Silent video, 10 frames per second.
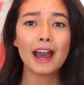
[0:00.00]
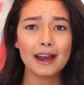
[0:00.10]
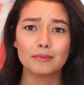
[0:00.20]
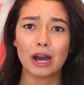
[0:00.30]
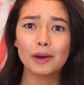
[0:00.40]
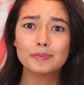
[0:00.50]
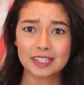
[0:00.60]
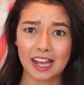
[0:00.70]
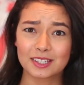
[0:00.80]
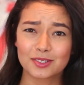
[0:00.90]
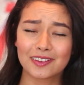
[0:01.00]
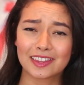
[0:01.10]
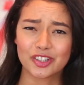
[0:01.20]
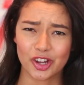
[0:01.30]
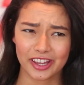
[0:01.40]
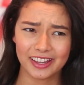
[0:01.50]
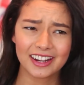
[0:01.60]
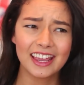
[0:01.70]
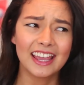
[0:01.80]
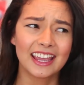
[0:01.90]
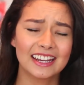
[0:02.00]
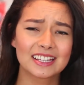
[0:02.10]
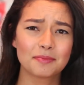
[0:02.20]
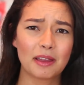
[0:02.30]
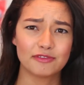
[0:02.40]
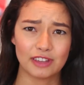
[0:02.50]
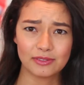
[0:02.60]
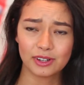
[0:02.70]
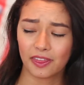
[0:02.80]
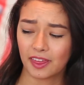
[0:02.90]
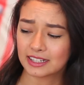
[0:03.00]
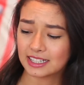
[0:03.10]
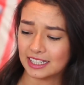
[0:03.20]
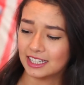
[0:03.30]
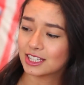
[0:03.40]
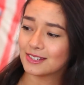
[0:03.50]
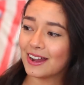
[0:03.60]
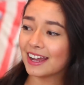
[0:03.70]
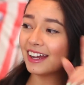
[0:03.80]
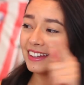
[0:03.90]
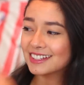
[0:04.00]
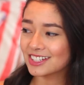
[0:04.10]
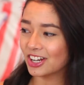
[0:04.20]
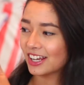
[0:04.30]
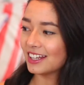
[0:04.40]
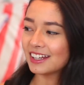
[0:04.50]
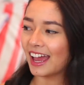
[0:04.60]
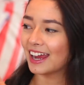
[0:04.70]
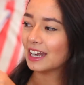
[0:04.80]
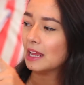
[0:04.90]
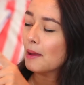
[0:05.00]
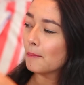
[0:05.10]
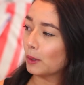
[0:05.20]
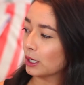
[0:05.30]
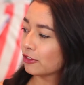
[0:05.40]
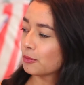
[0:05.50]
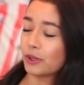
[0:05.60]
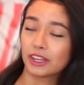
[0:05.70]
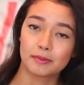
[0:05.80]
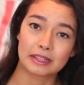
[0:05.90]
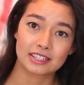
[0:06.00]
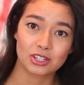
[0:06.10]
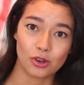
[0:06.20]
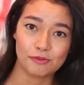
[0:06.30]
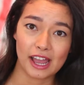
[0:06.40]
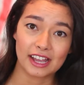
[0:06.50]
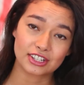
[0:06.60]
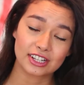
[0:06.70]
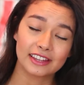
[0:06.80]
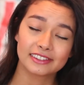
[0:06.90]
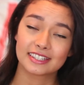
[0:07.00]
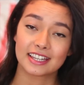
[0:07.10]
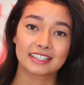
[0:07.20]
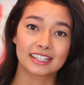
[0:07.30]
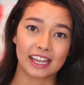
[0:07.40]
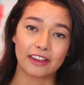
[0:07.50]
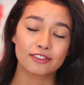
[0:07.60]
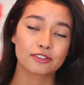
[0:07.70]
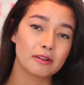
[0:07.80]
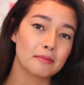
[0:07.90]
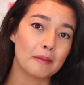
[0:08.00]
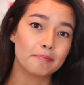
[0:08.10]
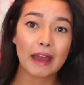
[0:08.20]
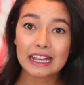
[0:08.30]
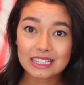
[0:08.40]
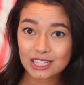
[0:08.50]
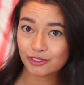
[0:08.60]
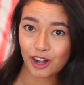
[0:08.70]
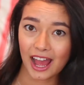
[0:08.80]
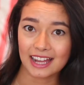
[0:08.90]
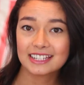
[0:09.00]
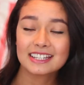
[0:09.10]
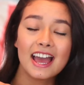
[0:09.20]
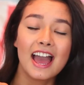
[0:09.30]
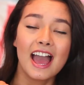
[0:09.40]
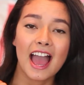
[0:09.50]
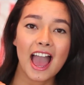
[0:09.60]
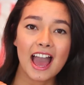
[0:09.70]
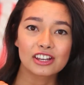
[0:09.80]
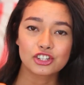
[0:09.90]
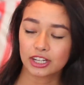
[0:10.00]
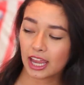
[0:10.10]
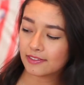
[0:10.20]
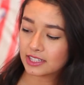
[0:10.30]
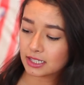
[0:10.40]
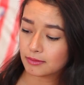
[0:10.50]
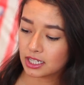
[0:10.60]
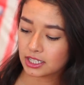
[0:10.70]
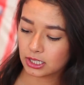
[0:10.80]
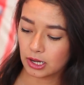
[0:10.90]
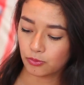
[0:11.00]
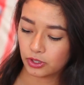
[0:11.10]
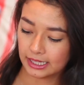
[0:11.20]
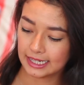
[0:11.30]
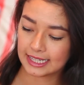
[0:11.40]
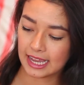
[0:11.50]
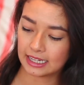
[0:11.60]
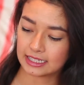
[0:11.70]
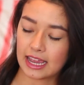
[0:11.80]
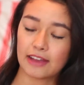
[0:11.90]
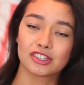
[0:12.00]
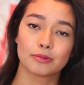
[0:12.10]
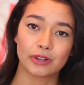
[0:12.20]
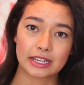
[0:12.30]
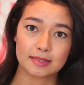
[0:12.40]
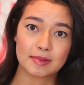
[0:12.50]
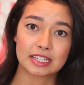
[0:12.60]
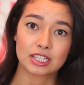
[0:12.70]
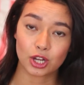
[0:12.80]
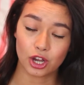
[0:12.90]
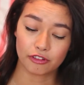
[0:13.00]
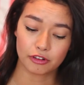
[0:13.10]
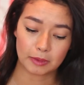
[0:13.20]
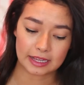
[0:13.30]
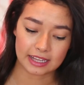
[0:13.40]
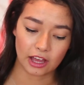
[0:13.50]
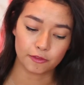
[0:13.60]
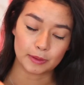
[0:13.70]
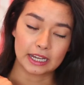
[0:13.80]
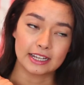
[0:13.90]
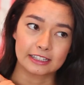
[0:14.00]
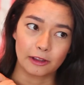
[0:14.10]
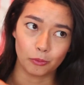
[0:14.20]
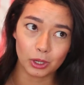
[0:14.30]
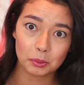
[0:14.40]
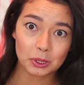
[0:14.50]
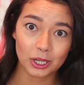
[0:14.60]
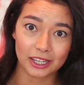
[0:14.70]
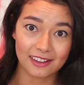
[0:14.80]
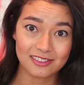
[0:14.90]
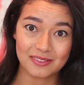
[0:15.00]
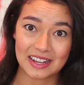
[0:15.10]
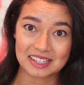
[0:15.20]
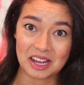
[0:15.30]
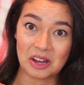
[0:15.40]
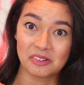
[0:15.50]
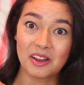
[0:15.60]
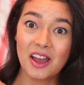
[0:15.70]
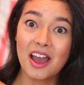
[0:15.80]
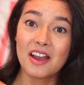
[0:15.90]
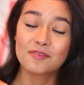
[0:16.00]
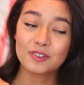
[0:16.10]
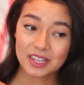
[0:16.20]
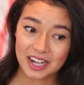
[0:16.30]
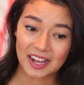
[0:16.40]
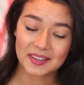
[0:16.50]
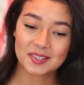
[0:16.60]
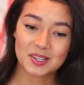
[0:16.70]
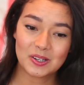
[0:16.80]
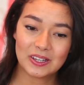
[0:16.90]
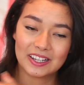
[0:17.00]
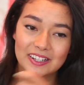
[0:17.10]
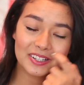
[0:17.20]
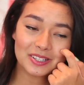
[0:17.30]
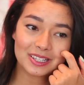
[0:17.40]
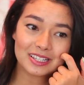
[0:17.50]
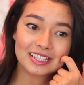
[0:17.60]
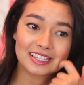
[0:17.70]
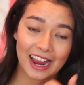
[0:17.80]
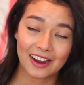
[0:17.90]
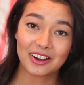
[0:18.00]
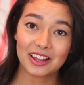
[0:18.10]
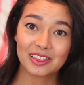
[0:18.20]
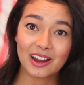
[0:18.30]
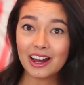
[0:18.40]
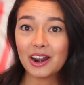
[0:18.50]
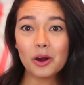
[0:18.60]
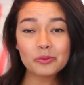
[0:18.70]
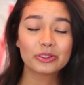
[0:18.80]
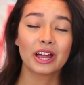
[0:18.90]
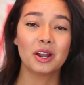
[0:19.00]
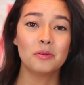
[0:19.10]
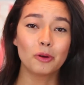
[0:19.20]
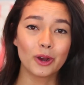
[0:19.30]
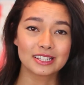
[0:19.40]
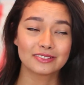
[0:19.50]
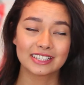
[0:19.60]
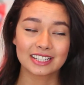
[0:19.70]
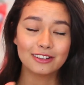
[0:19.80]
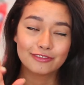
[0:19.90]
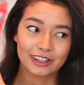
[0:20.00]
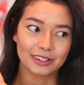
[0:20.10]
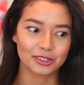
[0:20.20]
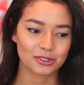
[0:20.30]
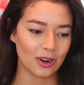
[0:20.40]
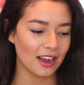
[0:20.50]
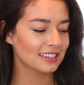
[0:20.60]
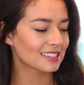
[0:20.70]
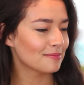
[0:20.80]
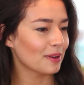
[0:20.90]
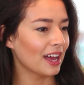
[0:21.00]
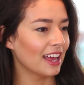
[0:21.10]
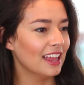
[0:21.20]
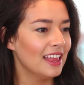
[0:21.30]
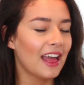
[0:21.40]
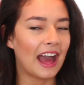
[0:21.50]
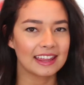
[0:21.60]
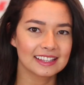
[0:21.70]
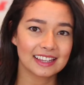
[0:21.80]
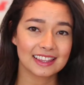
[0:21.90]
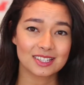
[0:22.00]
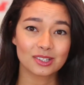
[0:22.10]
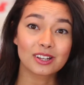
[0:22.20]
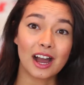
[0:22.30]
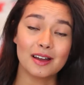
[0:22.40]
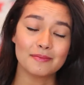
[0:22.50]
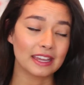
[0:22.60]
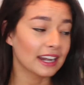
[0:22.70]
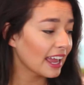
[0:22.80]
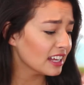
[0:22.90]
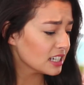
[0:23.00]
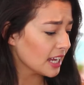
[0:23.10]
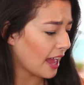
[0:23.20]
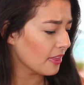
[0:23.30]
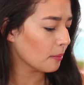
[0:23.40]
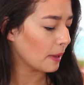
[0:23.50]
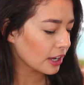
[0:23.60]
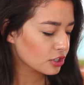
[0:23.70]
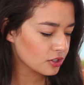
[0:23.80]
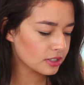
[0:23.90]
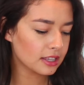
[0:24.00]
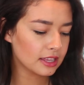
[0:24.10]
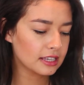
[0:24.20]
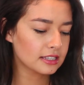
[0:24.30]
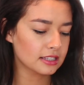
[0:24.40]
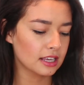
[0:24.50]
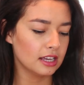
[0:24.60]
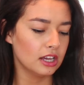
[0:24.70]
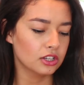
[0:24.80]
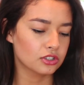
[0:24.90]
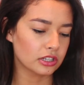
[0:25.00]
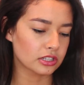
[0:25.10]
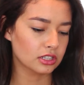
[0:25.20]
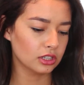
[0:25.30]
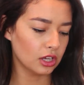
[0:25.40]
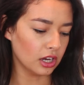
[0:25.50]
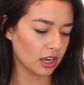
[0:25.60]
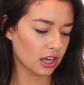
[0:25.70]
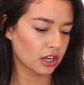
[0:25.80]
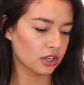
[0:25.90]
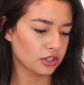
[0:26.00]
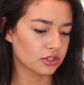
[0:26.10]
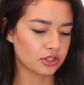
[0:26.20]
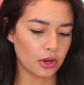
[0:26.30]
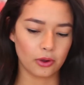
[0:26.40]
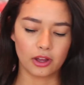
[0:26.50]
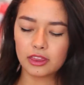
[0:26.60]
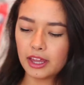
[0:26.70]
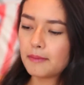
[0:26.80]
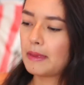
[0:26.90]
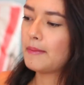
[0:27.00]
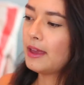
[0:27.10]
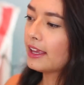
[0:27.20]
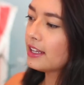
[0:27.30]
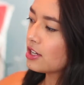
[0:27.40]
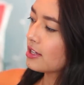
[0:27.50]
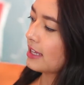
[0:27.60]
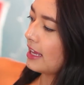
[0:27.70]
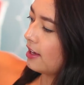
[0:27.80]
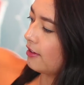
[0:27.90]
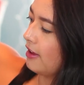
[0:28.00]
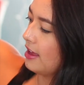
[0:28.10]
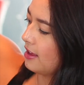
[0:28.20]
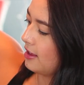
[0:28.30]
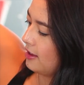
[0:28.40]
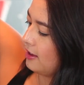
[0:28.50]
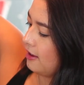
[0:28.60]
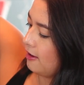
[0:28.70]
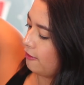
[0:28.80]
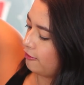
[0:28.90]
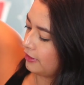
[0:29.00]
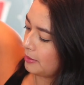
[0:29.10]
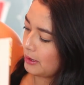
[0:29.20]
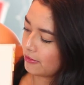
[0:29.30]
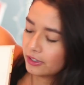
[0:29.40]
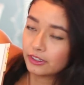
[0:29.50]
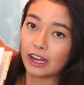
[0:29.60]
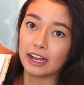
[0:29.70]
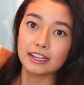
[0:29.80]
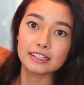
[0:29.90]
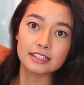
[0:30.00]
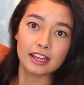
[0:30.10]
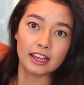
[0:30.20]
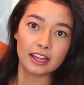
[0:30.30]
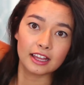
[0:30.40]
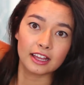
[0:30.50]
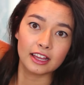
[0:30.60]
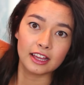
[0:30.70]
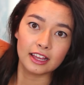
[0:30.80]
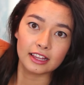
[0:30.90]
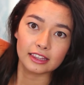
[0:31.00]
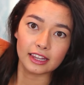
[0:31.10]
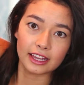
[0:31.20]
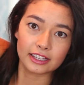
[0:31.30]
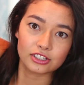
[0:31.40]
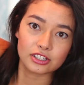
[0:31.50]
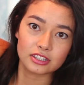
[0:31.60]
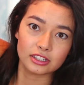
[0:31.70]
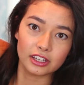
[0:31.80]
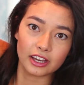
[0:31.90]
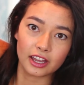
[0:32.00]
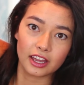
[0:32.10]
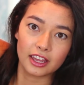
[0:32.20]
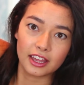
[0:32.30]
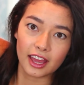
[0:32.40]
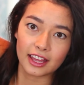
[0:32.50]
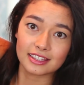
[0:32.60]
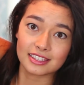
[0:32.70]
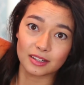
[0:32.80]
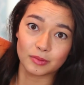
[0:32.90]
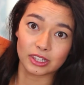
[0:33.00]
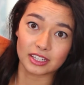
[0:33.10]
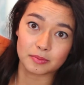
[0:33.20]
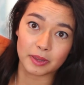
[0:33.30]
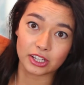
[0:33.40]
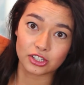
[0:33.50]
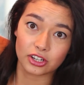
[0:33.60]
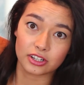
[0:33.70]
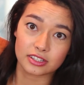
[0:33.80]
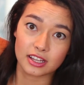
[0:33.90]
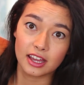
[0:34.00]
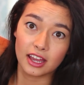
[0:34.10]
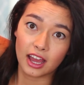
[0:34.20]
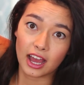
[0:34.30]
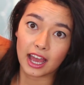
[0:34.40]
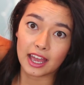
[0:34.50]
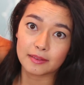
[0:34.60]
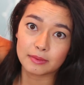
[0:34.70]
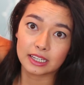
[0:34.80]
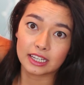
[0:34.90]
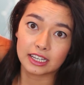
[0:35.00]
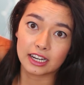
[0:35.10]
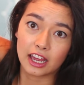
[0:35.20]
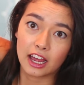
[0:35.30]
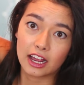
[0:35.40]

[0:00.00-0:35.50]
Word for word: am obsessed with chicken. It is my favorite thing to eat. So I got the chicken night book from William and Sonoma. I actually got this as a gift from my best friend and she gave this to me so I'm really excited to have some recipes to cook for myself because I will be cooking for myself for the next two years. Scary thought. Hopefully I don't poison myself, fingers crossed, but I think that this will come in handy and the pictures in this just look so good. Like maybe I can just kind of flip it for you guys. Like just look at some of these pictures. I mean,